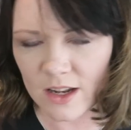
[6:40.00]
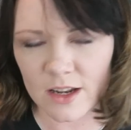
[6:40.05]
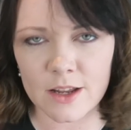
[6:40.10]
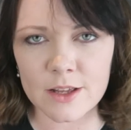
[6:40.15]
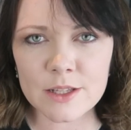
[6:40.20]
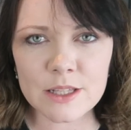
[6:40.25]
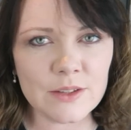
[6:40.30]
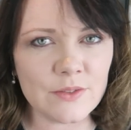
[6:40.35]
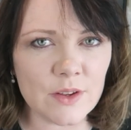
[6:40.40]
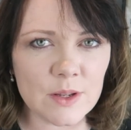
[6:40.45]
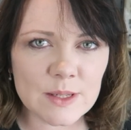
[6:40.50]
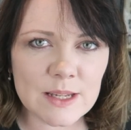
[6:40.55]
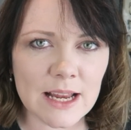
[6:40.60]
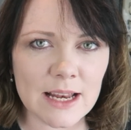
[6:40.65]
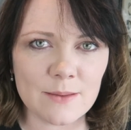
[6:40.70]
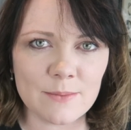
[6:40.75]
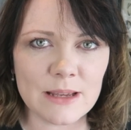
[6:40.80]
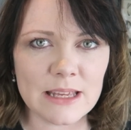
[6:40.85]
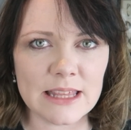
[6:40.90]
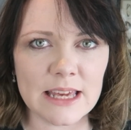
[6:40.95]
loads of you are
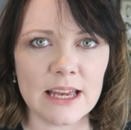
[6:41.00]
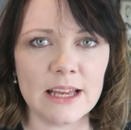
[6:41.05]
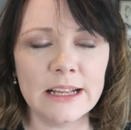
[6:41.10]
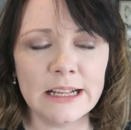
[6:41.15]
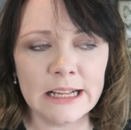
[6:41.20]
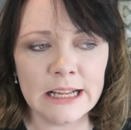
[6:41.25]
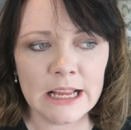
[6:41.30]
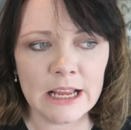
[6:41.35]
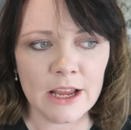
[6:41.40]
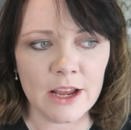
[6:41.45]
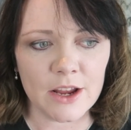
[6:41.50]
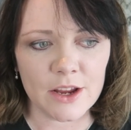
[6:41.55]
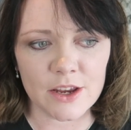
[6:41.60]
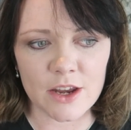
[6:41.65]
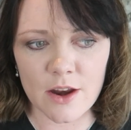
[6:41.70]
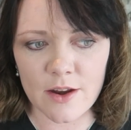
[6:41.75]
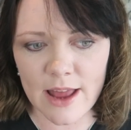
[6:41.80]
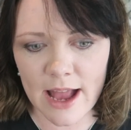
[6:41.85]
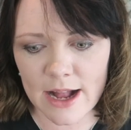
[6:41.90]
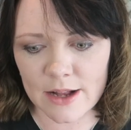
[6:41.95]
telling me that you
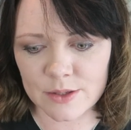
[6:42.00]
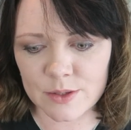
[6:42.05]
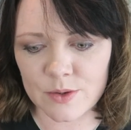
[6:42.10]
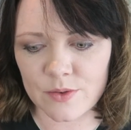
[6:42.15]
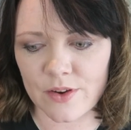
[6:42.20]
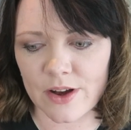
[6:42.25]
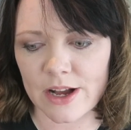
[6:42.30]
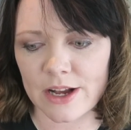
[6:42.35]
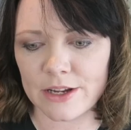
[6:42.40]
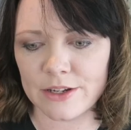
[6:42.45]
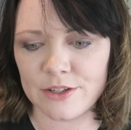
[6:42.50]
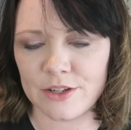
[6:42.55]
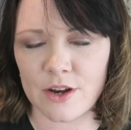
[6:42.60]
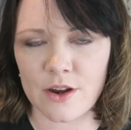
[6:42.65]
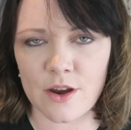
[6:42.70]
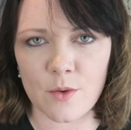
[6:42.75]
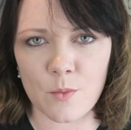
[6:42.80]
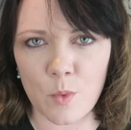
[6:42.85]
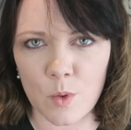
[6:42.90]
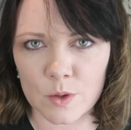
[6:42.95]
don't know how to revise, you
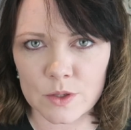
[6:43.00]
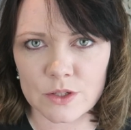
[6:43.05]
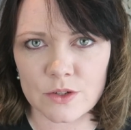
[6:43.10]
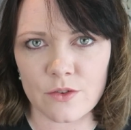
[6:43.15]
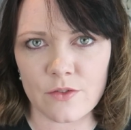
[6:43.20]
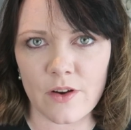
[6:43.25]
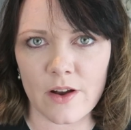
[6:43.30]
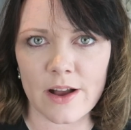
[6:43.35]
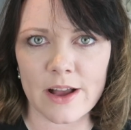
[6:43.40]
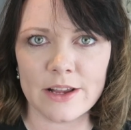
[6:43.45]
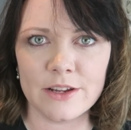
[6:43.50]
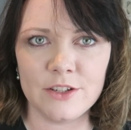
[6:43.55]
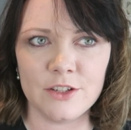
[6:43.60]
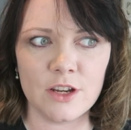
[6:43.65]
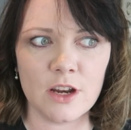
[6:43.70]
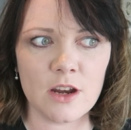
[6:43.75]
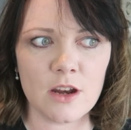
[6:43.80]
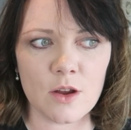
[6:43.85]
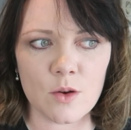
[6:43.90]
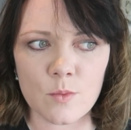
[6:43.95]
don't know what to revise, you
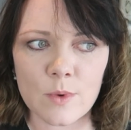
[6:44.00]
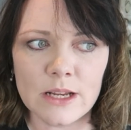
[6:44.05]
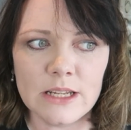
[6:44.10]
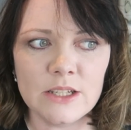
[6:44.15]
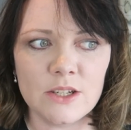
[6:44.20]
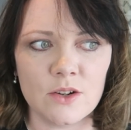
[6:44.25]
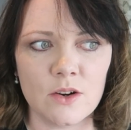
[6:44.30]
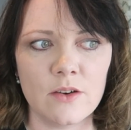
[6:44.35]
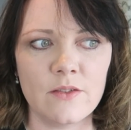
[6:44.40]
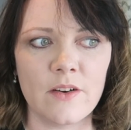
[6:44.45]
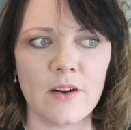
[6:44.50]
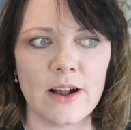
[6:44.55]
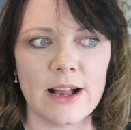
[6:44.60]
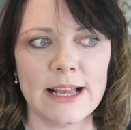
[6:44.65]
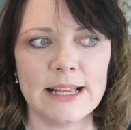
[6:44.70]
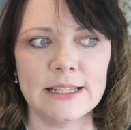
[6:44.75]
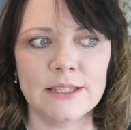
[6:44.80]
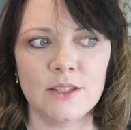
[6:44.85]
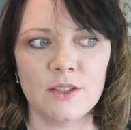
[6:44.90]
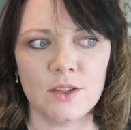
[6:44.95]
don't know when to
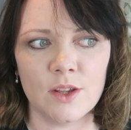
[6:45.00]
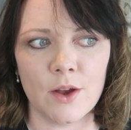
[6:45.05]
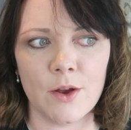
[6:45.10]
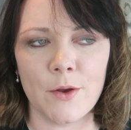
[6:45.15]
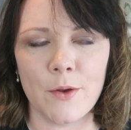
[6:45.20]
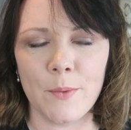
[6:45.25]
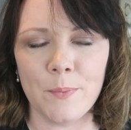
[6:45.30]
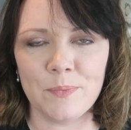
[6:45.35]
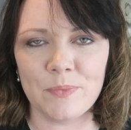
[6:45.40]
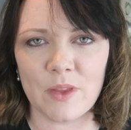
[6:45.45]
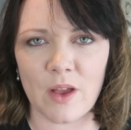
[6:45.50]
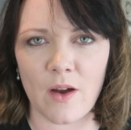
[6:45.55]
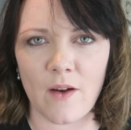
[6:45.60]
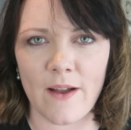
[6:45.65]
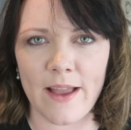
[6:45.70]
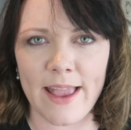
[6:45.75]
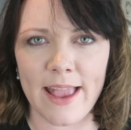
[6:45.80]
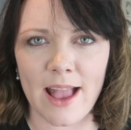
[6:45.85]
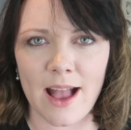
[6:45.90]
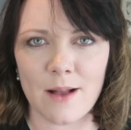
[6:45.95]
revise. So
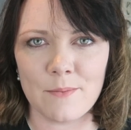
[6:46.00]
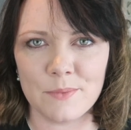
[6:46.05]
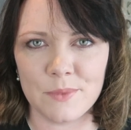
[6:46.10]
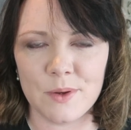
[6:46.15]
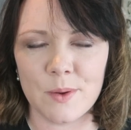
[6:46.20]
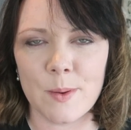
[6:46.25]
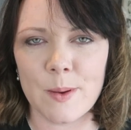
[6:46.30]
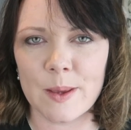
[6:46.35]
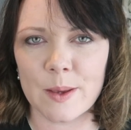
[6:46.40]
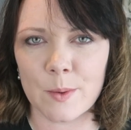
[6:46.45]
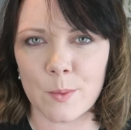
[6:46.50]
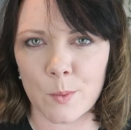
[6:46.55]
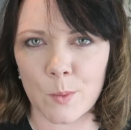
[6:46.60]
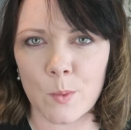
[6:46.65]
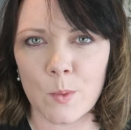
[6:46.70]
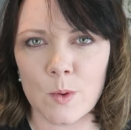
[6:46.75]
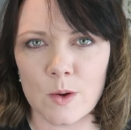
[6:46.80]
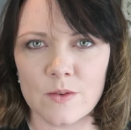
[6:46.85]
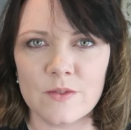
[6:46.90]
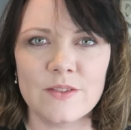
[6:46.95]
I am doing
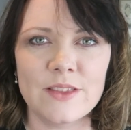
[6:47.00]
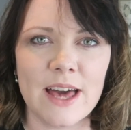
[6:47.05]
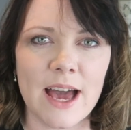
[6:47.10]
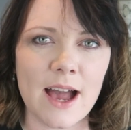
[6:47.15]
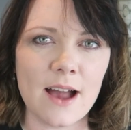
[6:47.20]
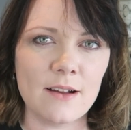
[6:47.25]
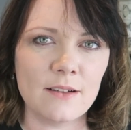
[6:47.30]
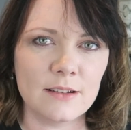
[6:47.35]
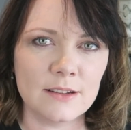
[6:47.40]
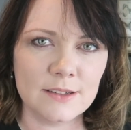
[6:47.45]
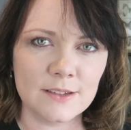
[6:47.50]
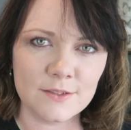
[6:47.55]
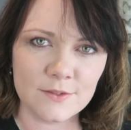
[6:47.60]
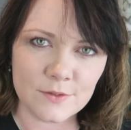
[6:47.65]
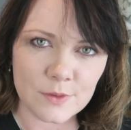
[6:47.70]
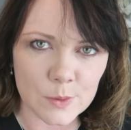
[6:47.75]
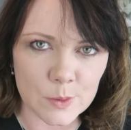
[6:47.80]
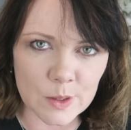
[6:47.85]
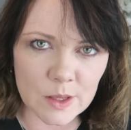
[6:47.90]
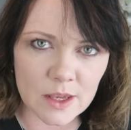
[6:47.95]
all of that
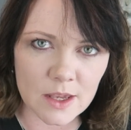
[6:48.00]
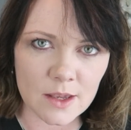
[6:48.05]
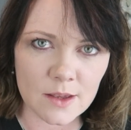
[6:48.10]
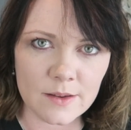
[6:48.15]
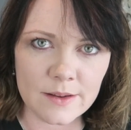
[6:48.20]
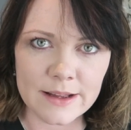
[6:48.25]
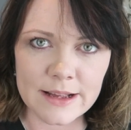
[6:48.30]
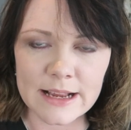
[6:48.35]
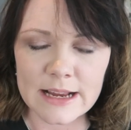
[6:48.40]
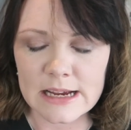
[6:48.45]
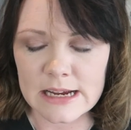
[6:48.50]
for you.